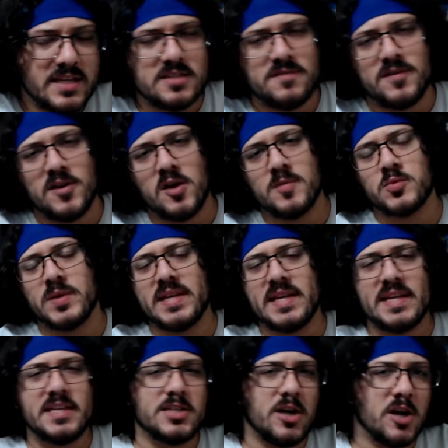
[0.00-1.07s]
films, we need
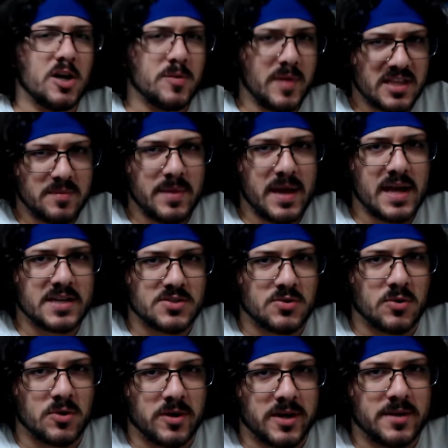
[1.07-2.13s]
to talk about the
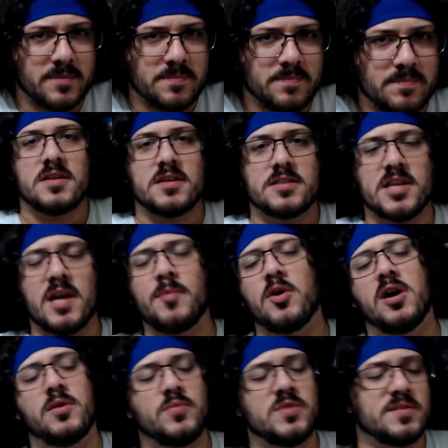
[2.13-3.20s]
backstory. Sammo
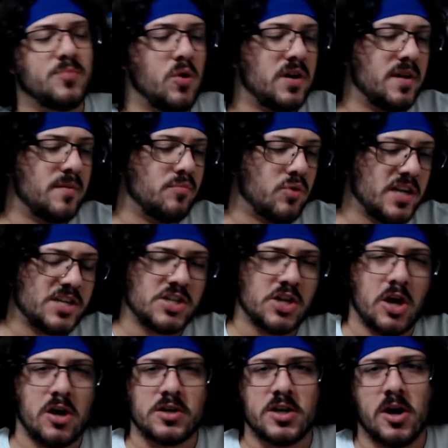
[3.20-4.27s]
Hung was born in British
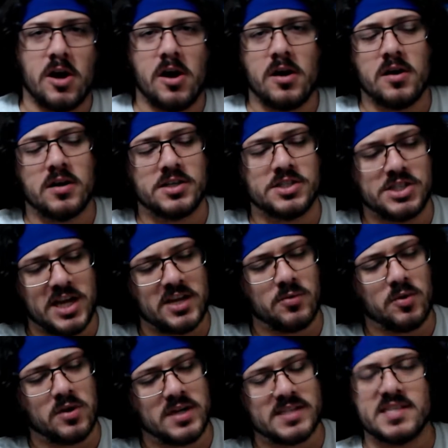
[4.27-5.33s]
Hong Kong on
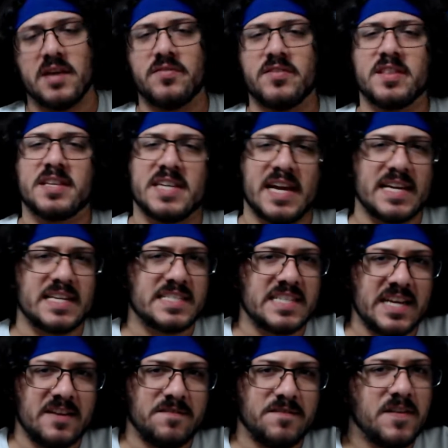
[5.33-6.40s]
January 7th,
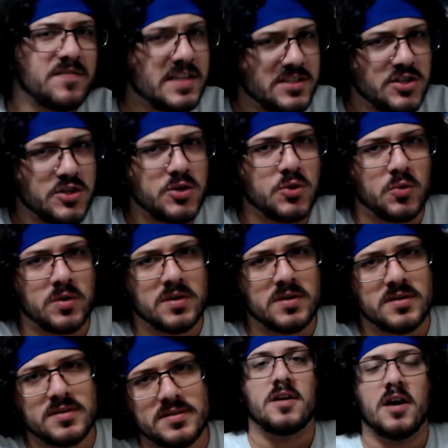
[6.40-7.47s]
1952.
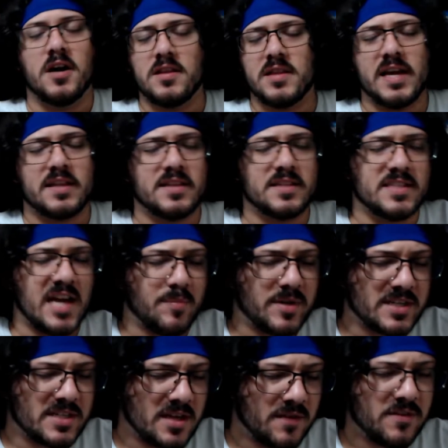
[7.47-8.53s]
Unlike the
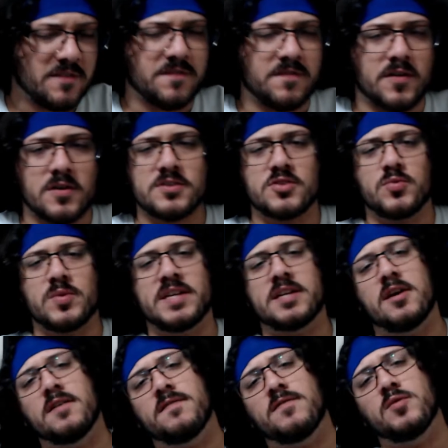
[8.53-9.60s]
topics of the first 3
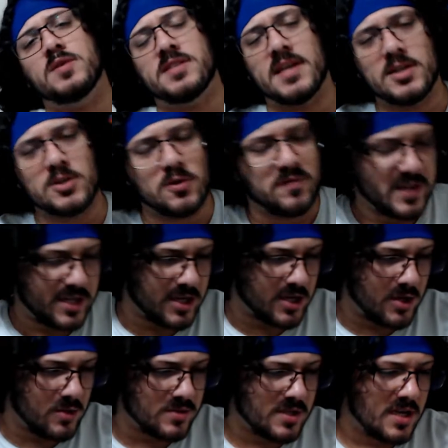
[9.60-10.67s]
Kung Fu Essential
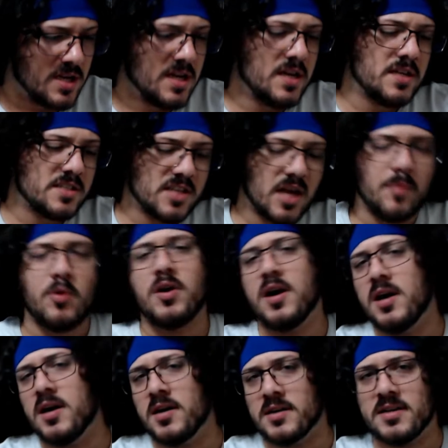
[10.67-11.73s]
videos, Sammo
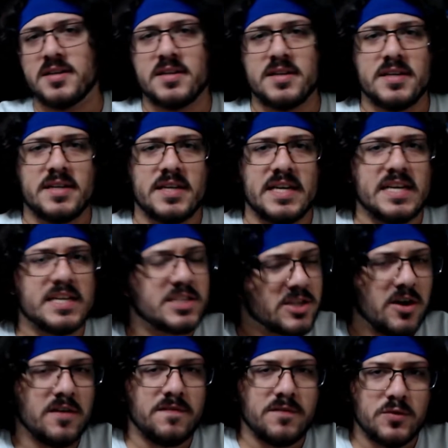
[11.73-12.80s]
Hung is
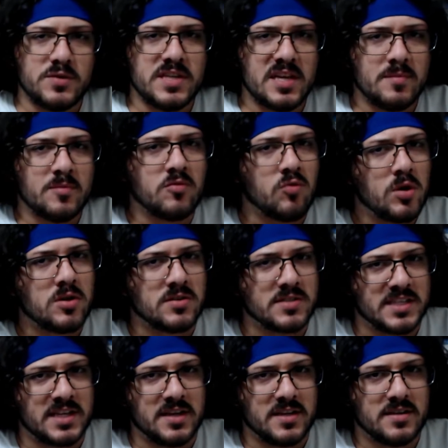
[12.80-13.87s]
Kung Fu cinema royalty.